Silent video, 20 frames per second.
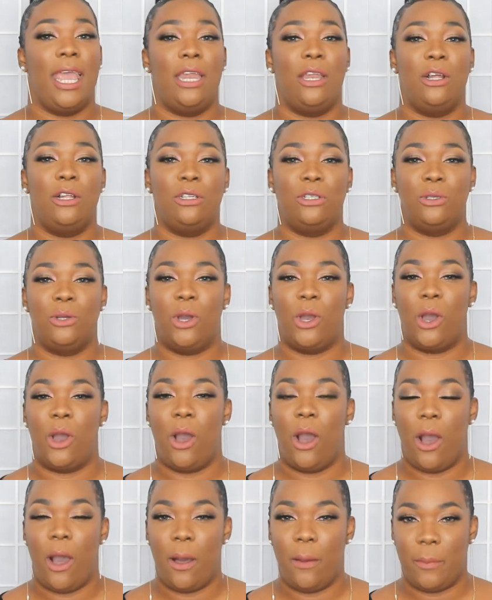and also
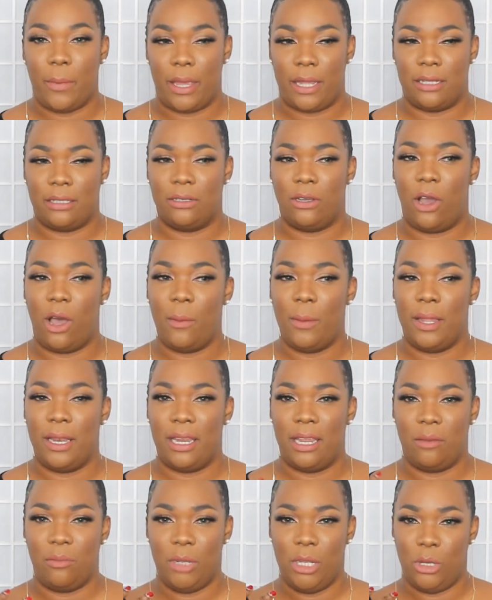comment,
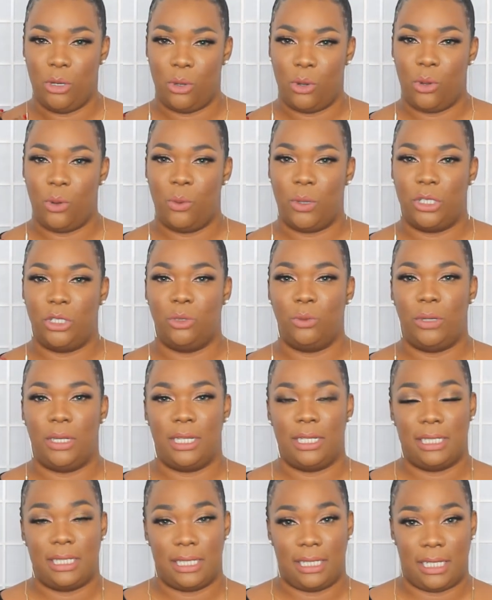let me know what you
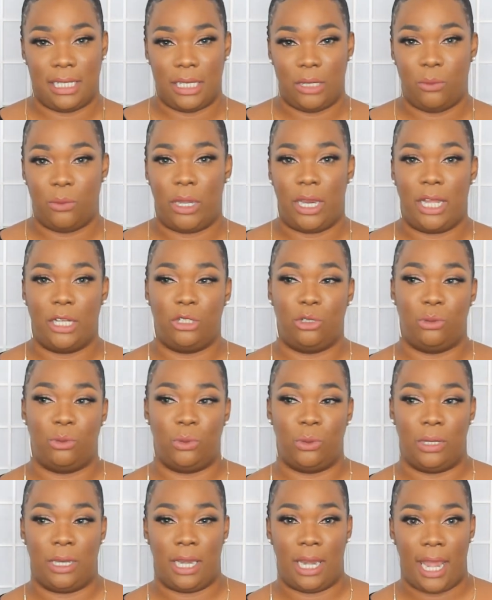want to see, what I should
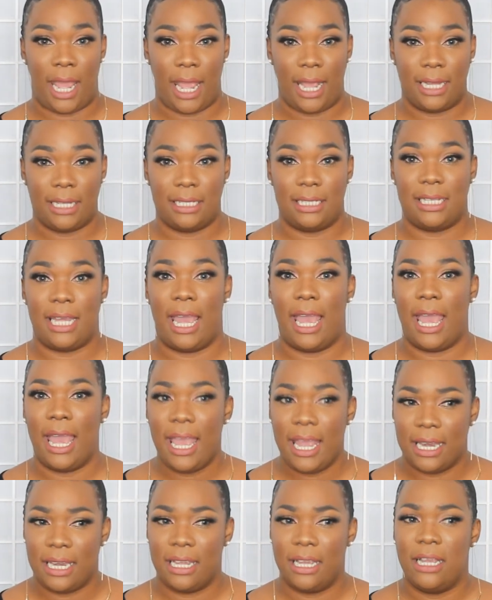do next,
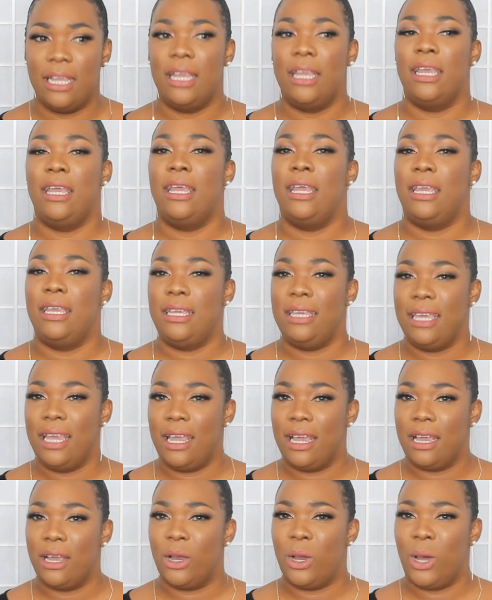and
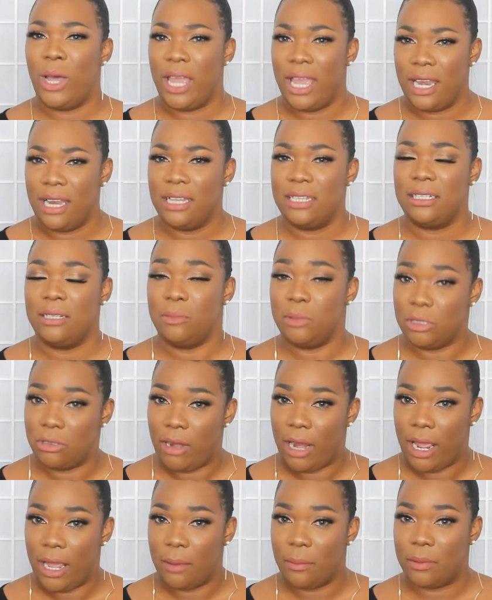yeah, go ahead and
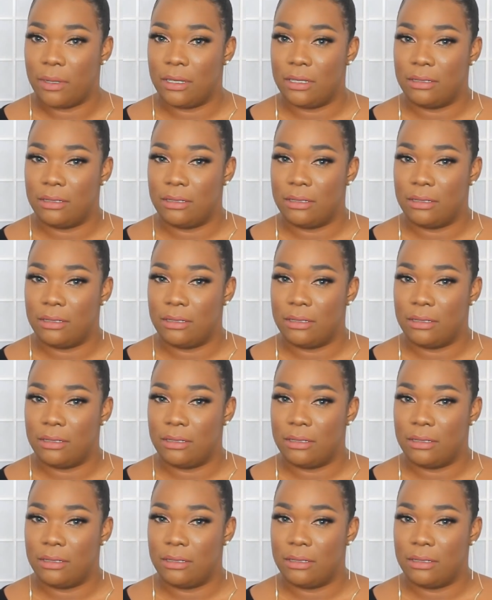subscribe.